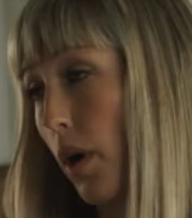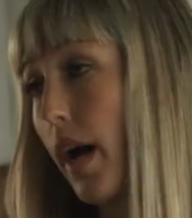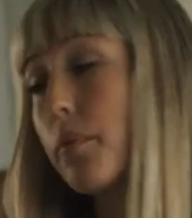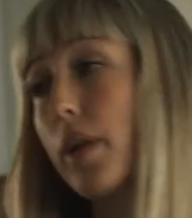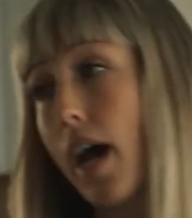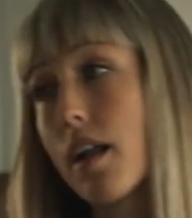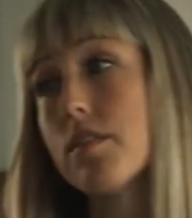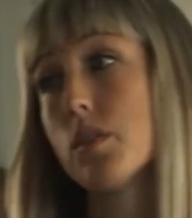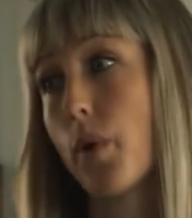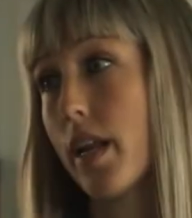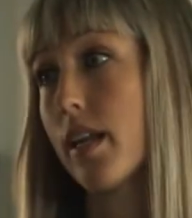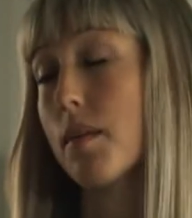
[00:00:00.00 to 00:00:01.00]
Brian went out of his
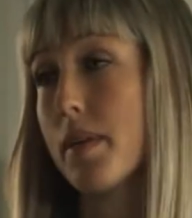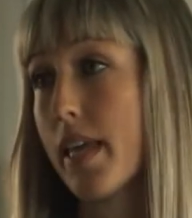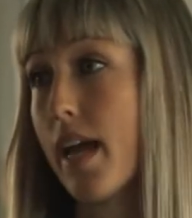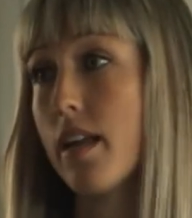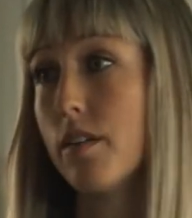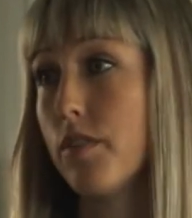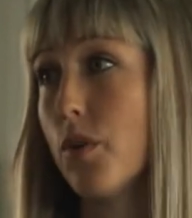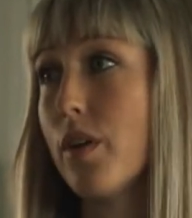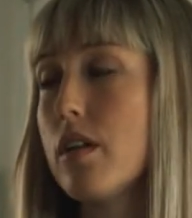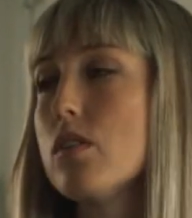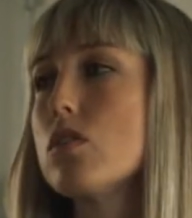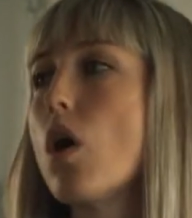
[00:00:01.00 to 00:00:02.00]
way to give me that interview,
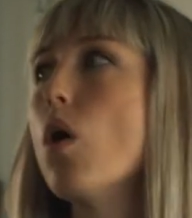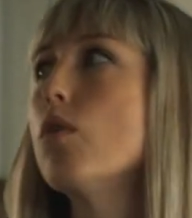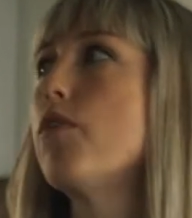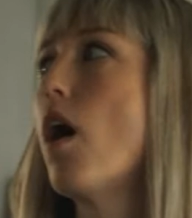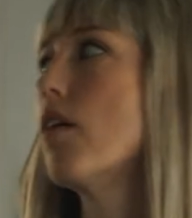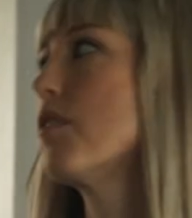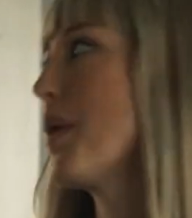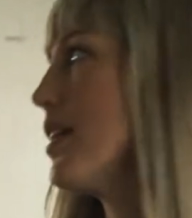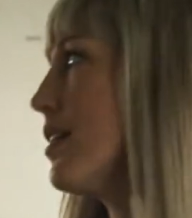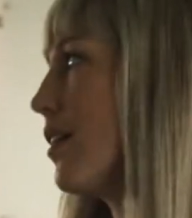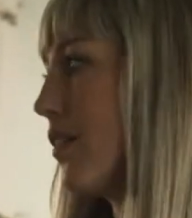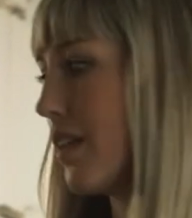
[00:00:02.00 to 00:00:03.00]
and it is so far from
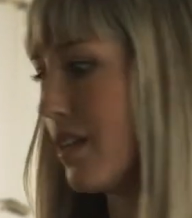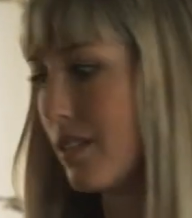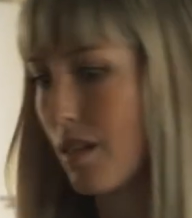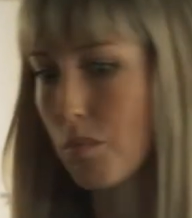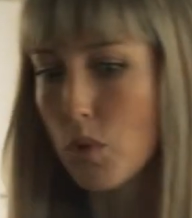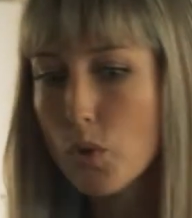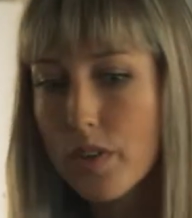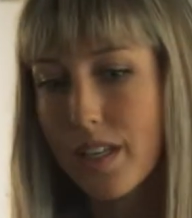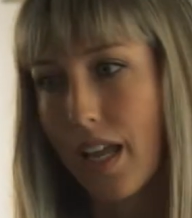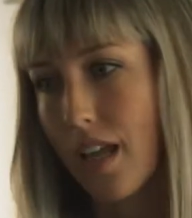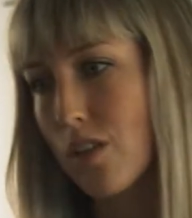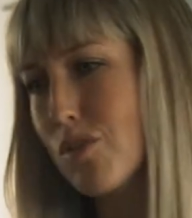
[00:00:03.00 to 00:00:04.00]
ideal that it's on
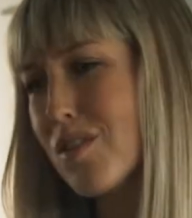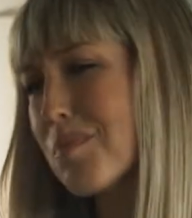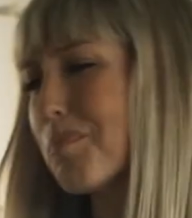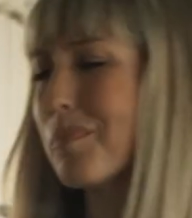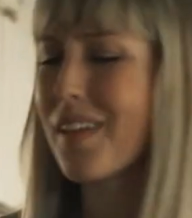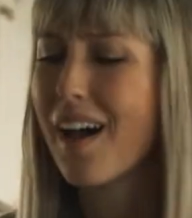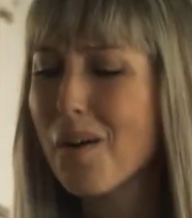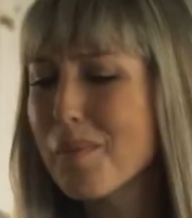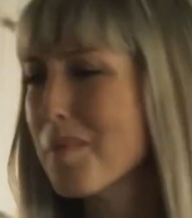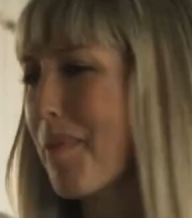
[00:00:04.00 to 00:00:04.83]
moving day. Could you just help